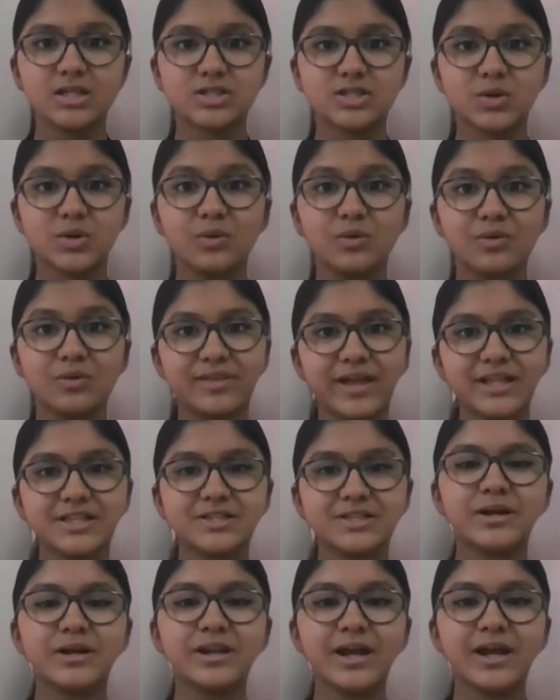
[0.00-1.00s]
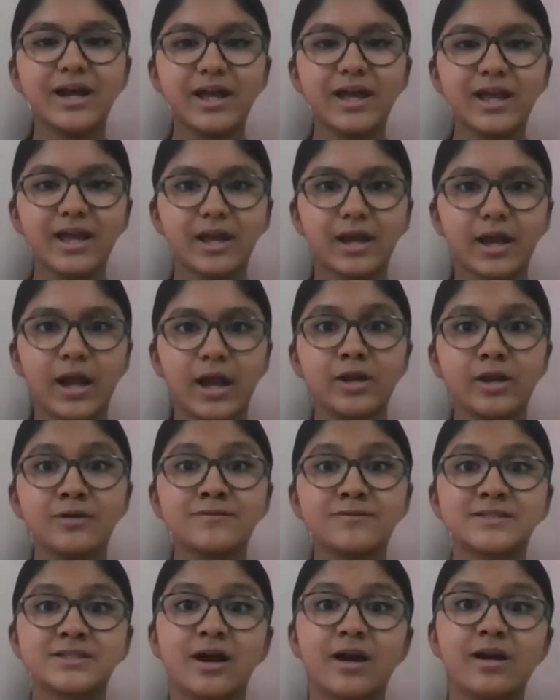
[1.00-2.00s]
So that's when I kind
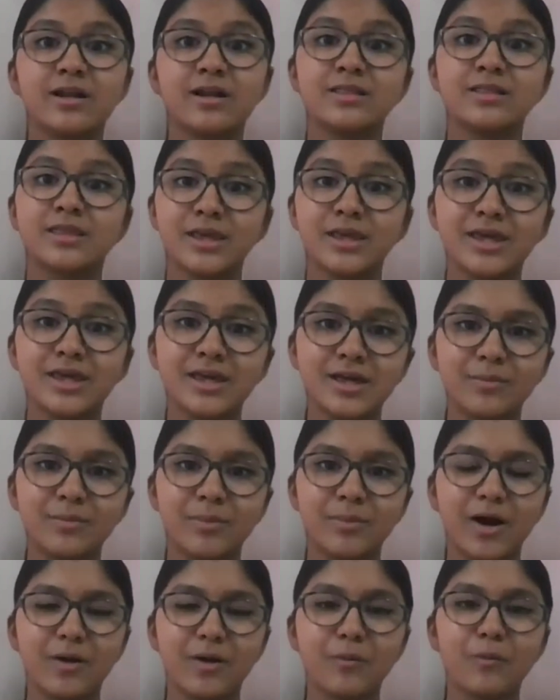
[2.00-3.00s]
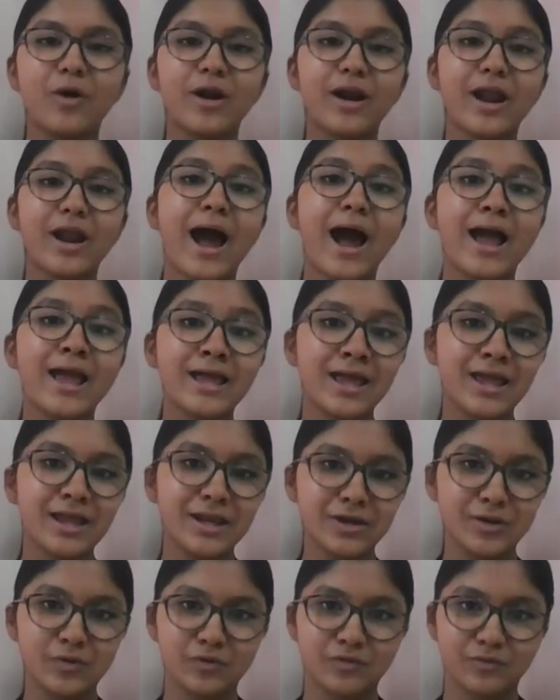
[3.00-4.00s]
of started thinking about what I
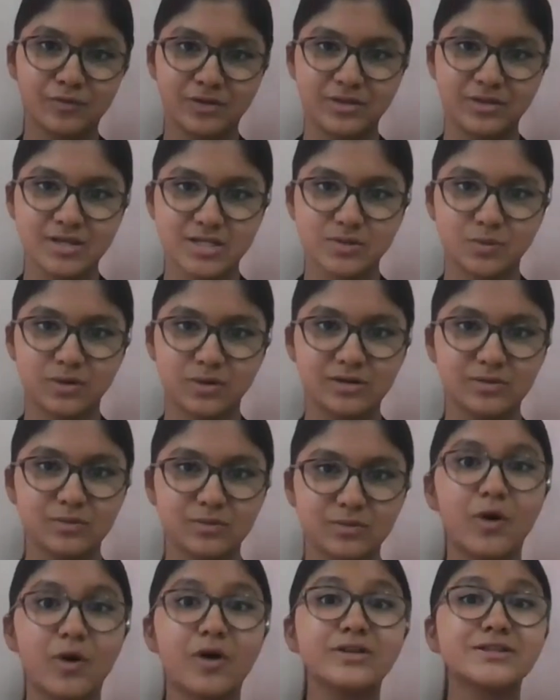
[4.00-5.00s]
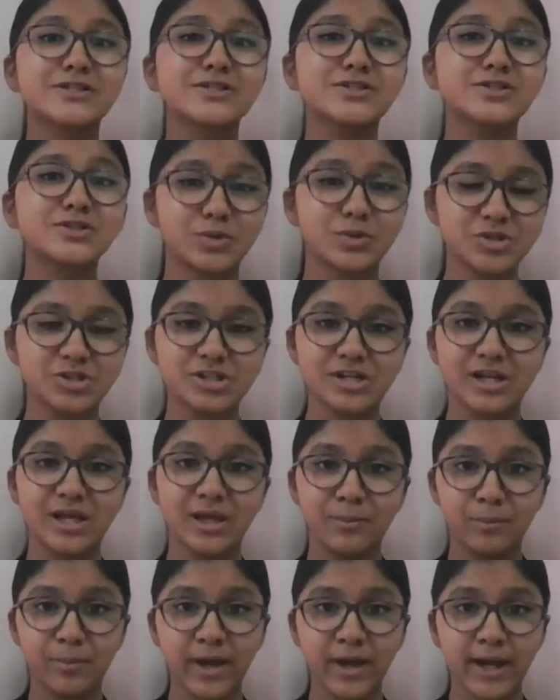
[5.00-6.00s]
can do for this world, what social
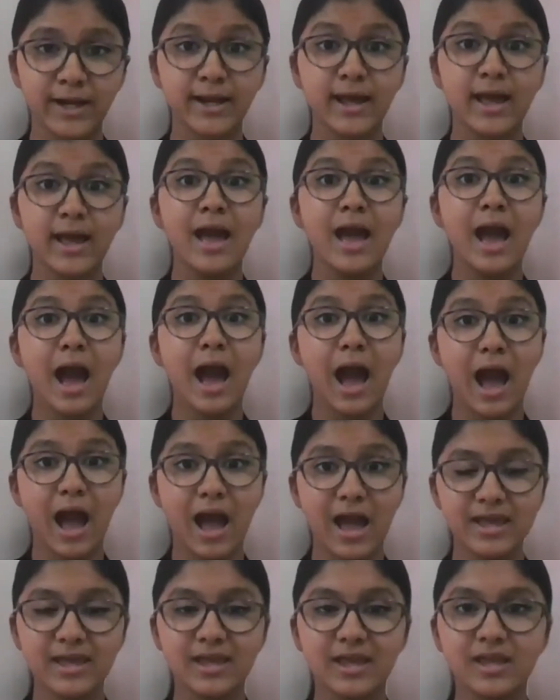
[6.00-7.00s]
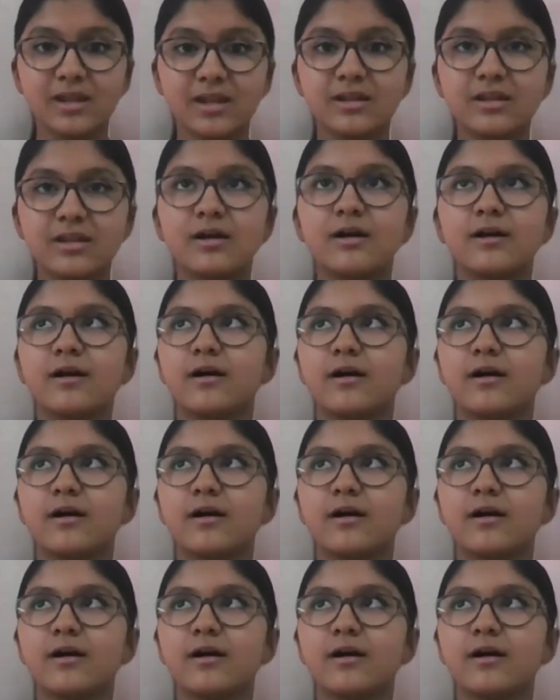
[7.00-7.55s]
impact I can